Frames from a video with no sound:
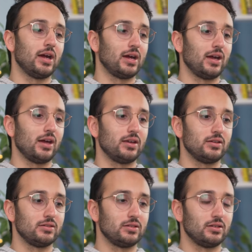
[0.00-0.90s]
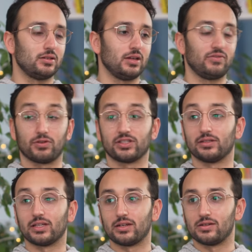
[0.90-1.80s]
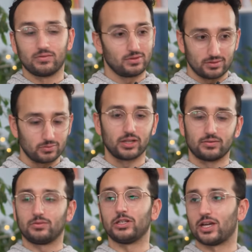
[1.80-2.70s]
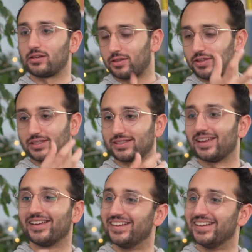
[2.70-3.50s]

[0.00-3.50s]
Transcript: and if there isn't, then, well, we change the thesis.